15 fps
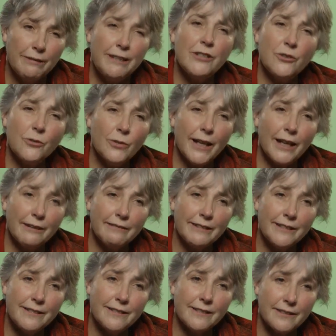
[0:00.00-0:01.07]
regional
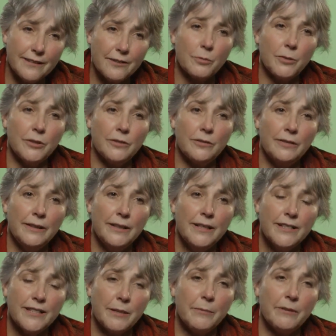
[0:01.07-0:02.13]
galleries as well.
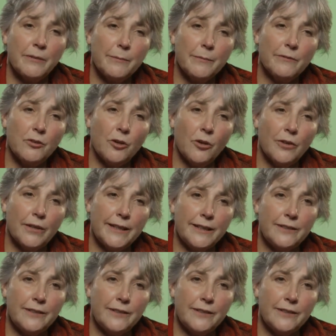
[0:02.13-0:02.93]
Some of them have gone